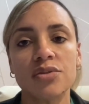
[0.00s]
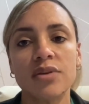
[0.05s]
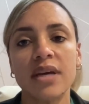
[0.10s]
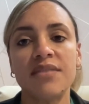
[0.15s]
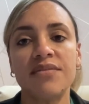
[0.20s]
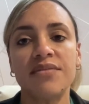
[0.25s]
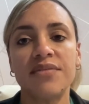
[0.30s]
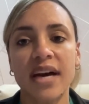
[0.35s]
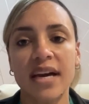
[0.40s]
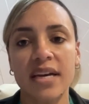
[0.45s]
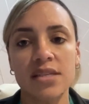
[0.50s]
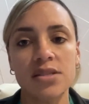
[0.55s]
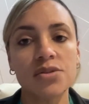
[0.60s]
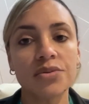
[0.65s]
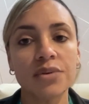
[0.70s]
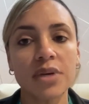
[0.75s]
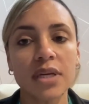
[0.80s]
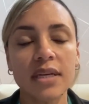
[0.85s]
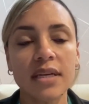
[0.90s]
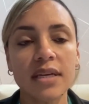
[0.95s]

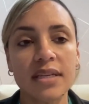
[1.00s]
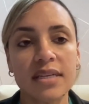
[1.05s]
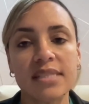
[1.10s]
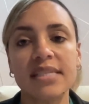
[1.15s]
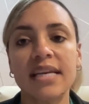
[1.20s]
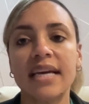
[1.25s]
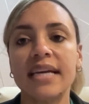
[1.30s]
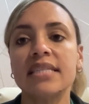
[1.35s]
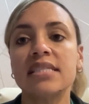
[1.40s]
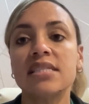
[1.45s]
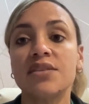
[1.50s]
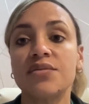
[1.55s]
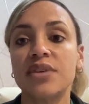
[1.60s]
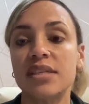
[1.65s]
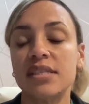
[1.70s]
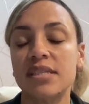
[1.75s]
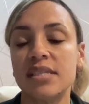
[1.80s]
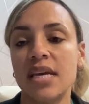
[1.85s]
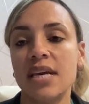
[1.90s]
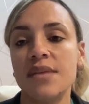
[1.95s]
advisory and a scientific
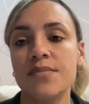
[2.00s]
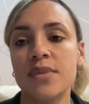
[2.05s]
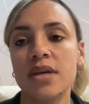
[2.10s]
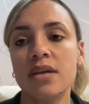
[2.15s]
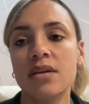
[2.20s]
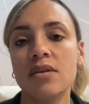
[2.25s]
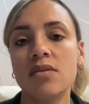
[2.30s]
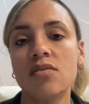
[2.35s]
statement